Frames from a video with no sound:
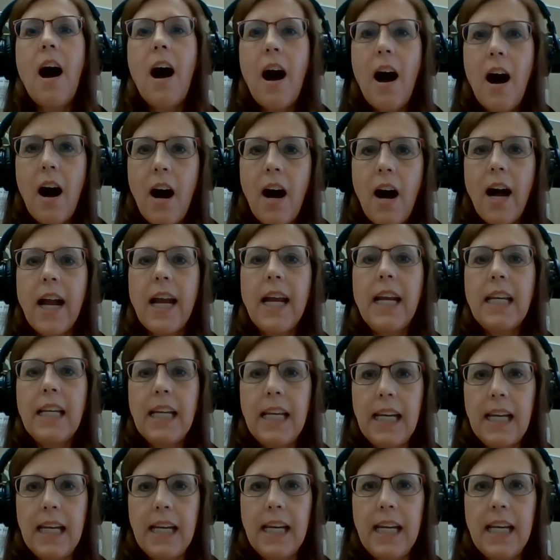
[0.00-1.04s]
I
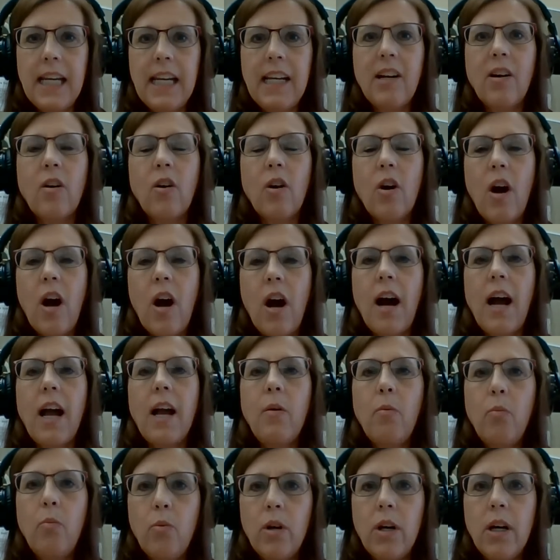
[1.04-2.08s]
need or I
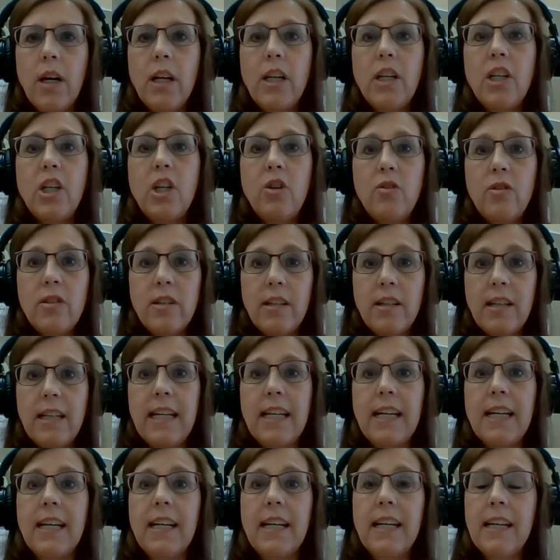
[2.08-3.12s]
want you to
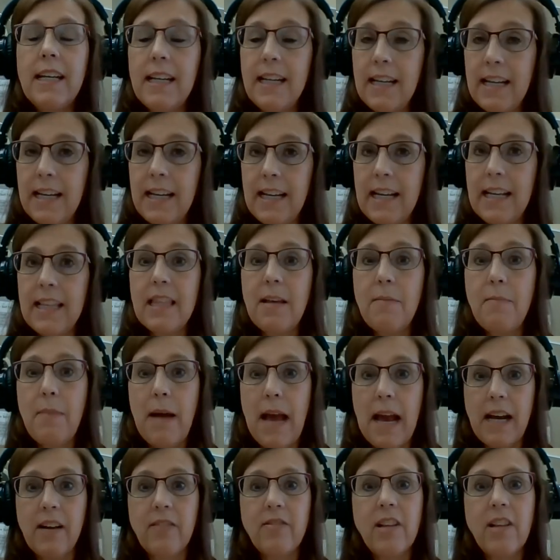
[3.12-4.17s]
get in the
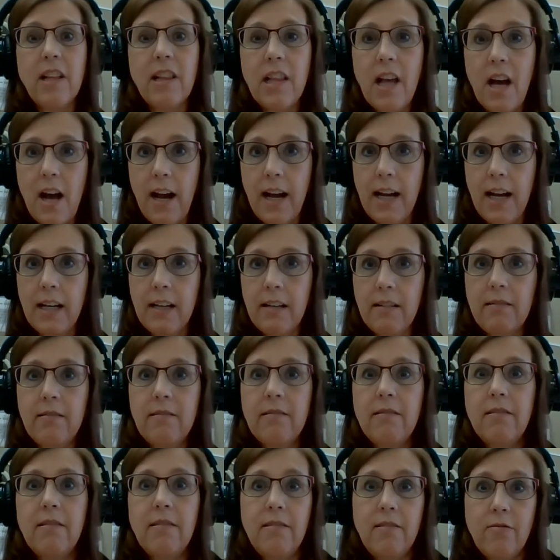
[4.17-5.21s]
back of the line,
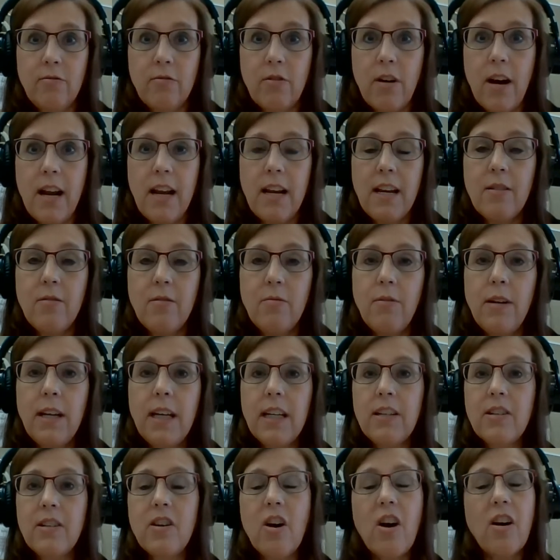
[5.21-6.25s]
right? We
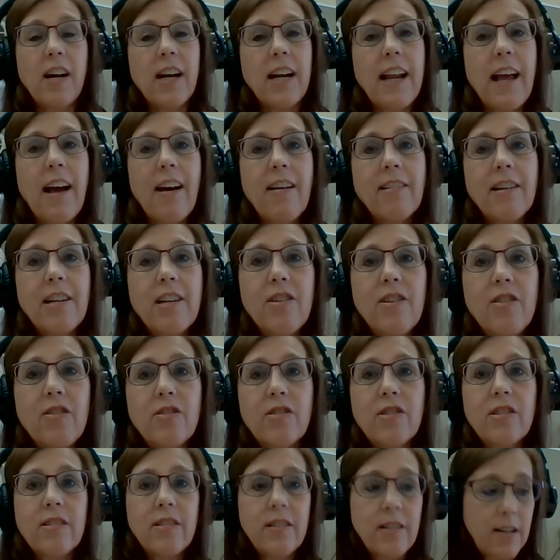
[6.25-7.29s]
can talk it out and
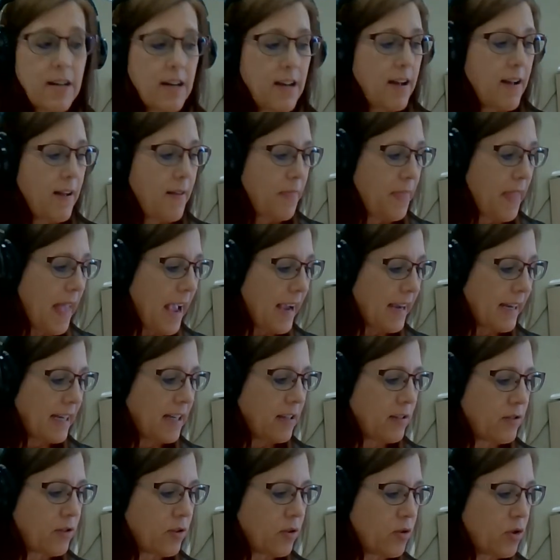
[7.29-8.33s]
use that
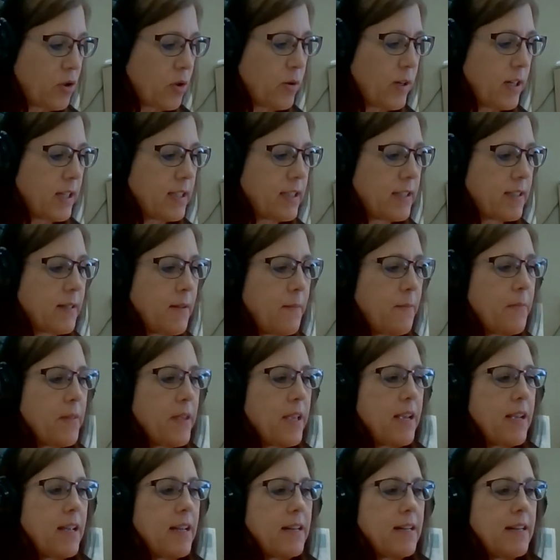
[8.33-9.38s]
Kelso choice.
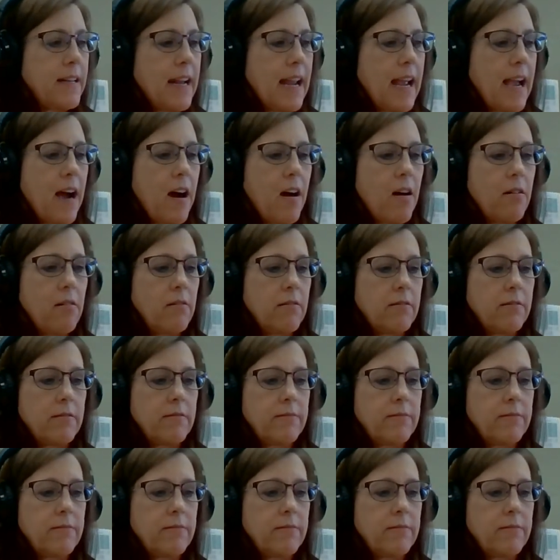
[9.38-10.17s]
Now,